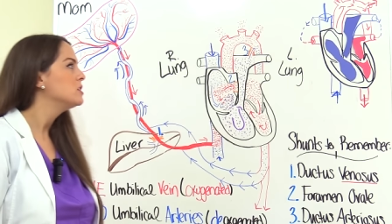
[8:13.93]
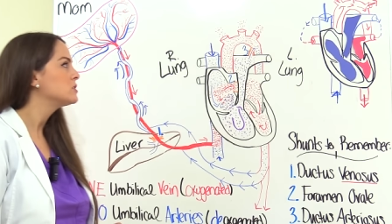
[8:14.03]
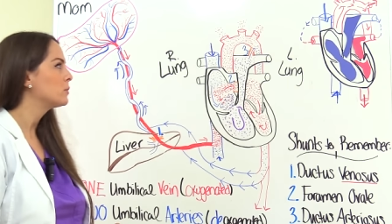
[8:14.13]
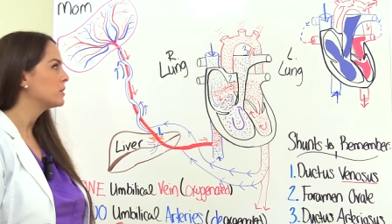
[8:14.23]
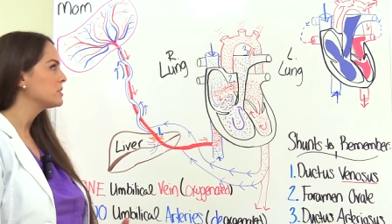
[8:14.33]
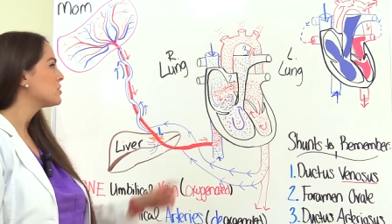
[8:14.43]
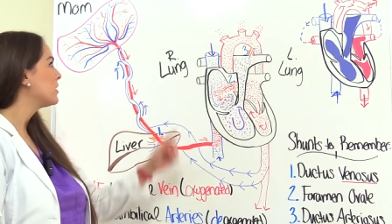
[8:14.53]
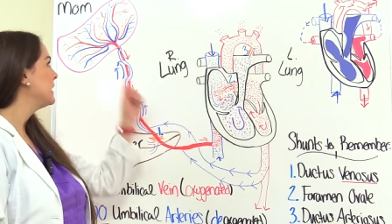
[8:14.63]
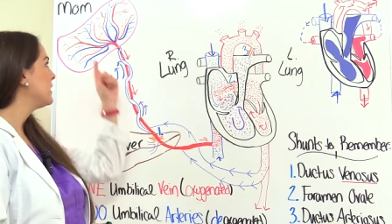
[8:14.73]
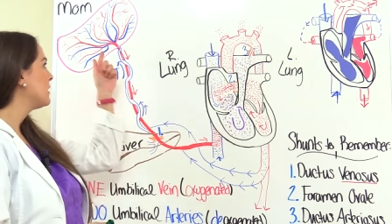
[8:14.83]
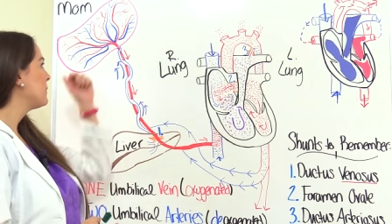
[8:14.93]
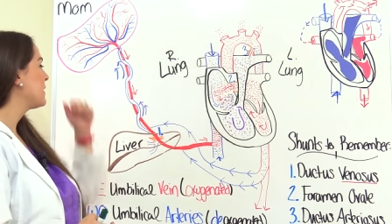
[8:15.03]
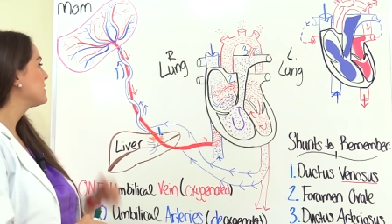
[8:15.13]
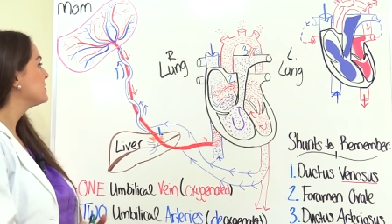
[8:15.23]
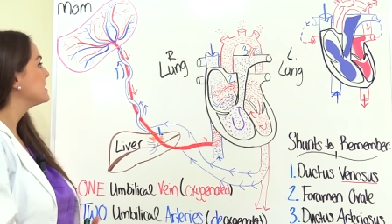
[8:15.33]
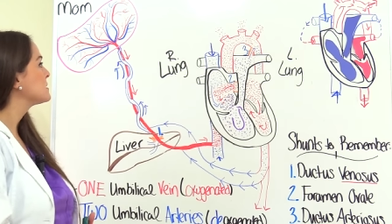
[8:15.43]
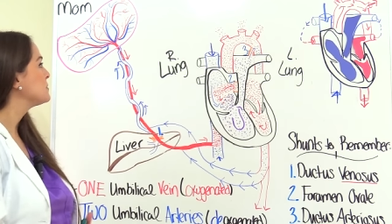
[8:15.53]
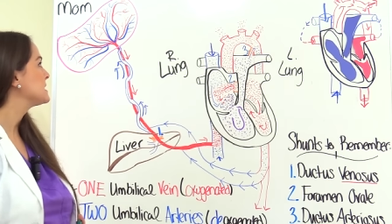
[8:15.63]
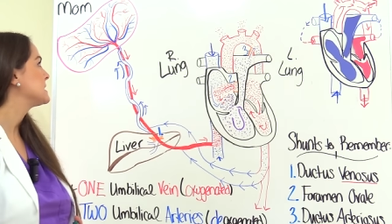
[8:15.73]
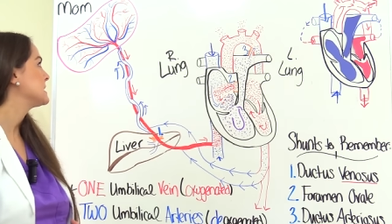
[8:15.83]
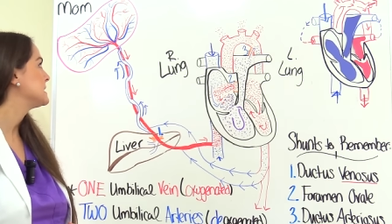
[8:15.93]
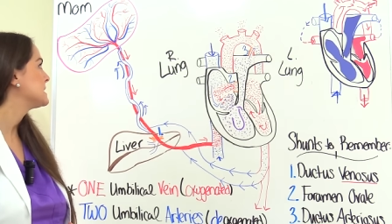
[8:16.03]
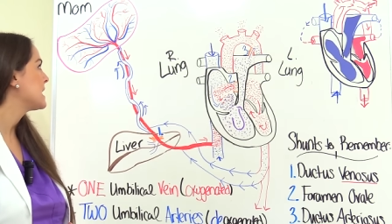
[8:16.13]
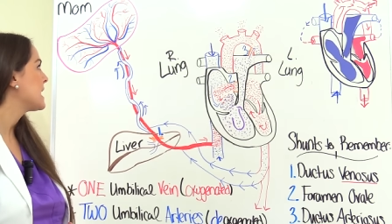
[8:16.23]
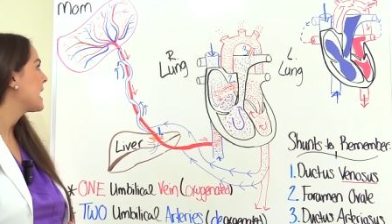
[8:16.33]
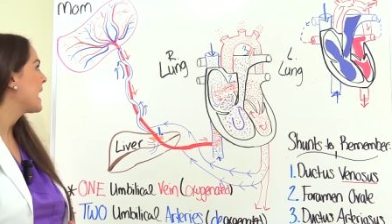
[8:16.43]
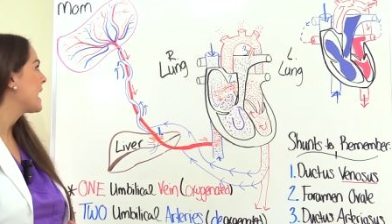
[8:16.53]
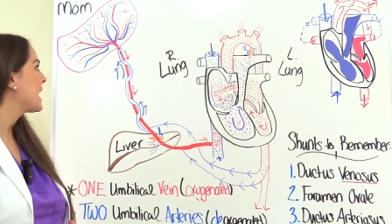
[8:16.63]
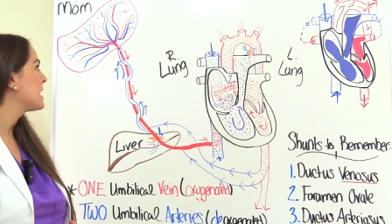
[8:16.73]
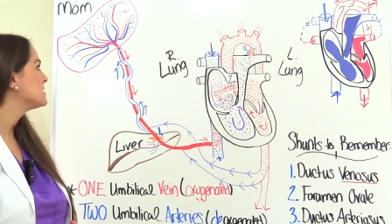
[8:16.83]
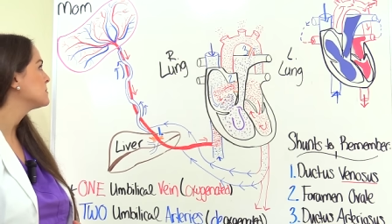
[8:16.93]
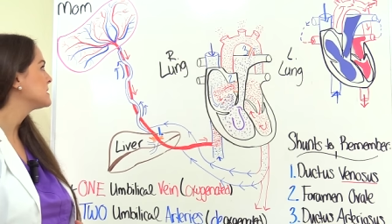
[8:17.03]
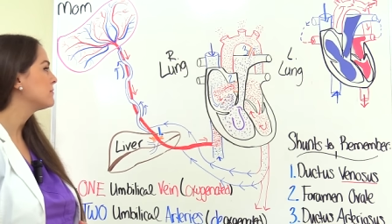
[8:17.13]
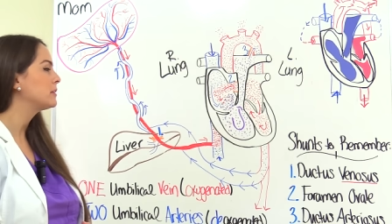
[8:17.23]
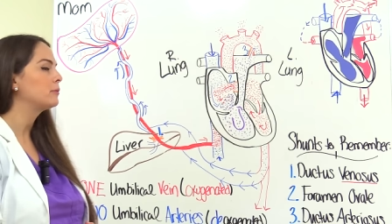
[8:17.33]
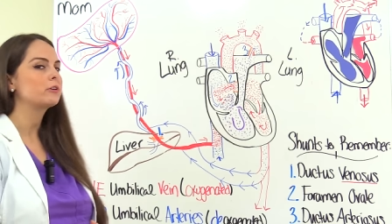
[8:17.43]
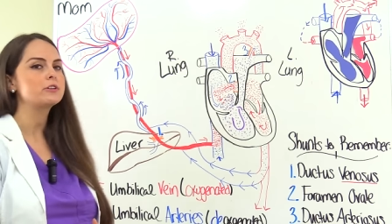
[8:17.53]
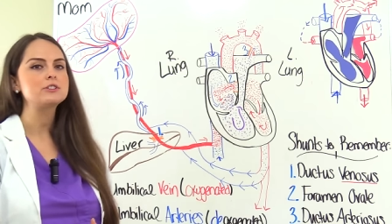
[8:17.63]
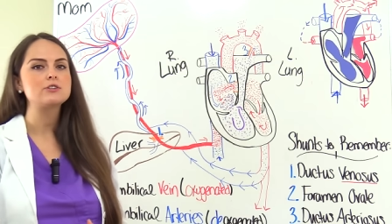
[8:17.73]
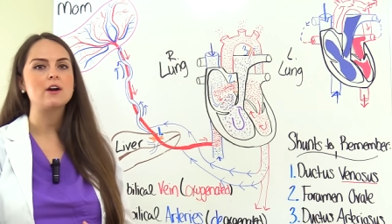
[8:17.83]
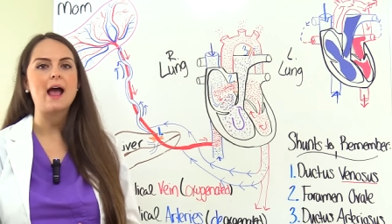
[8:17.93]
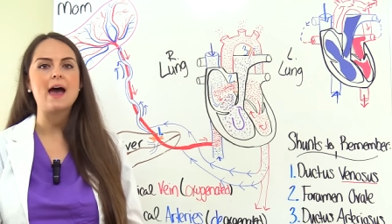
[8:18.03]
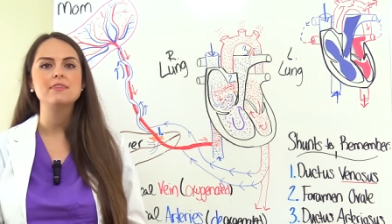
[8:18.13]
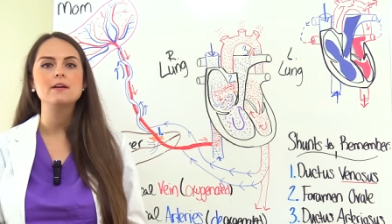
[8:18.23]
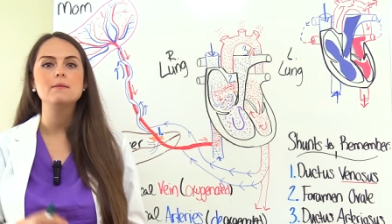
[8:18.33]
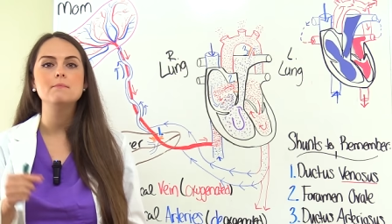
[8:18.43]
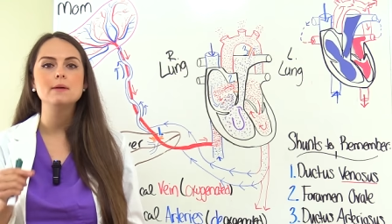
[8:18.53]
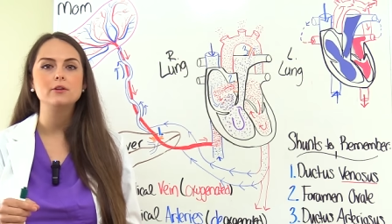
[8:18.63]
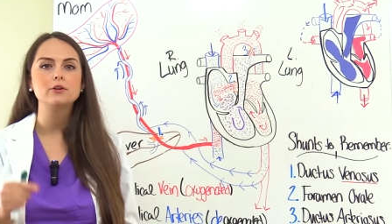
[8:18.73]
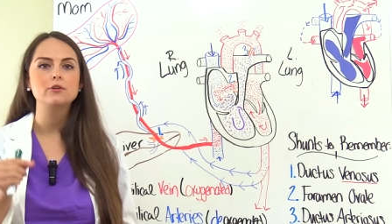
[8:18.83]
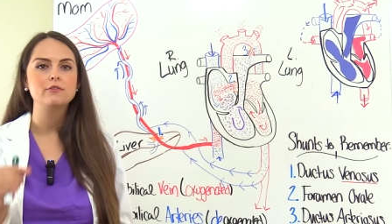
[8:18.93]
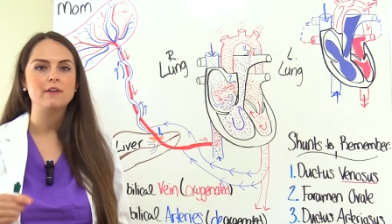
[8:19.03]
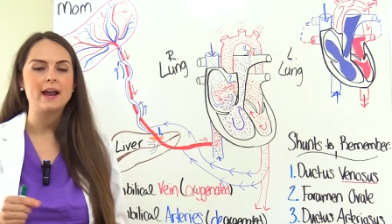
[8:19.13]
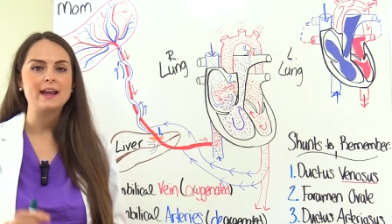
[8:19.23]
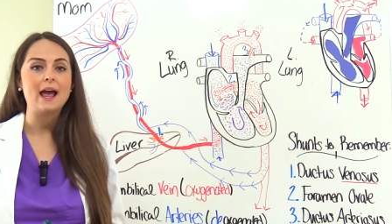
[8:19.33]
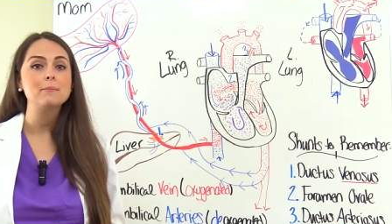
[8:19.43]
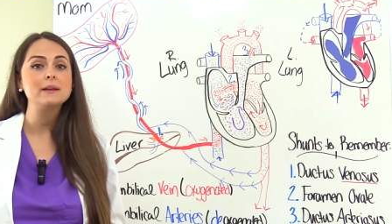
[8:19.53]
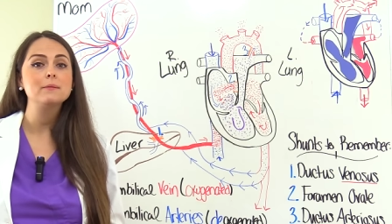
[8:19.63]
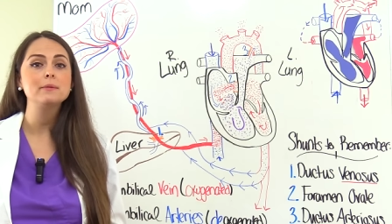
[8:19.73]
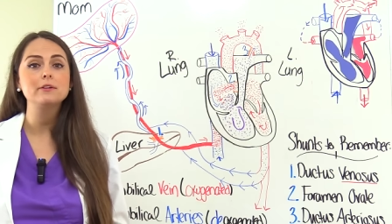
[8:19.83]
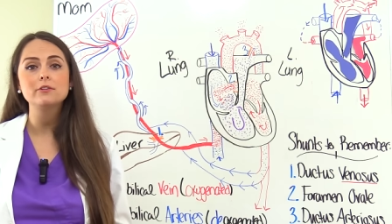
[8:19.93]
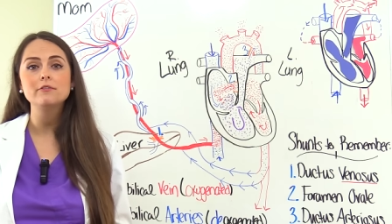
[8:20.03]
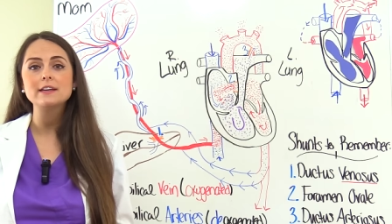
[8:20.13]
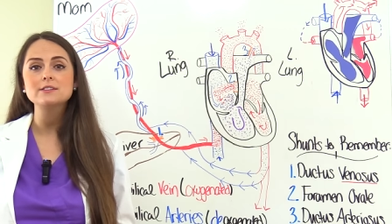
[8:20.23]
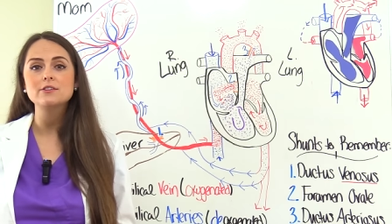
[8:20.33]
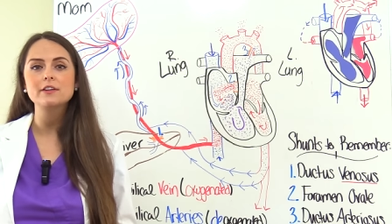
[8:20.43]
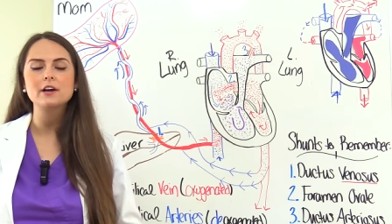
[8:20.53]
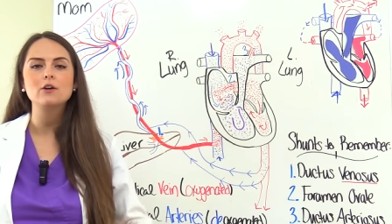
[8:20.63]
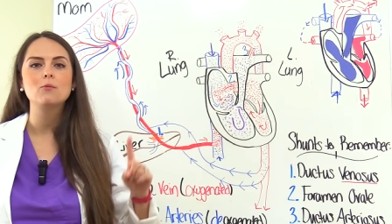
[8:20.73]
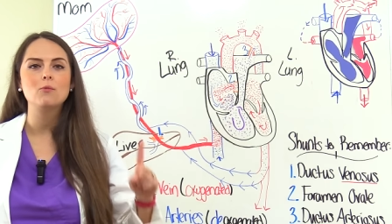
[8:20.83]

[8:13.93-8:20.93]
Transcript: So we're going to start here up at this placenta, and specifically we're going to start at the umbilical vein. How many umbilical veins are there?